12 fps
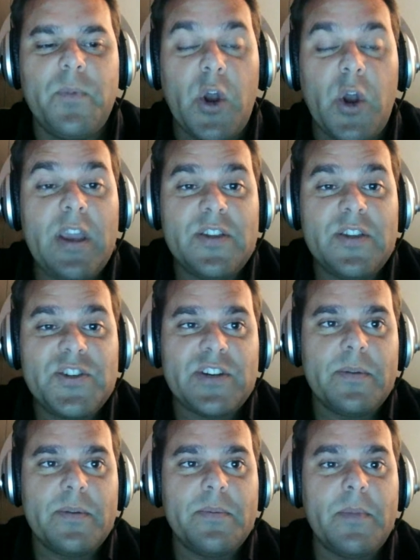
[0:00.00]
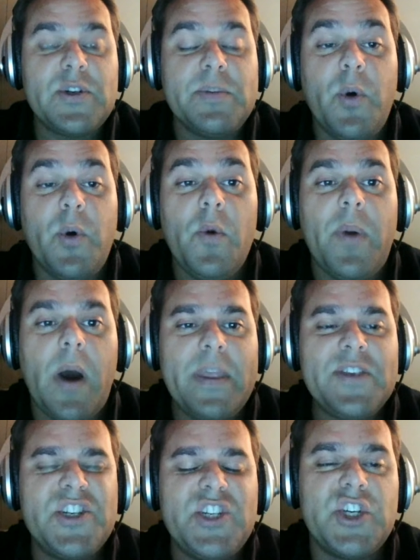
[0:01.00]
what I consider most important part,
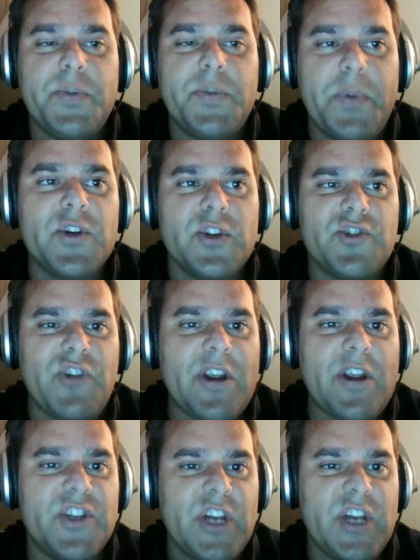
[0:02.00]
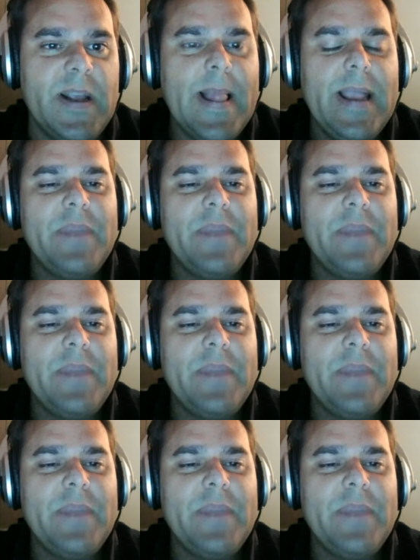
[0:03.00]
and that's the distribution strategy.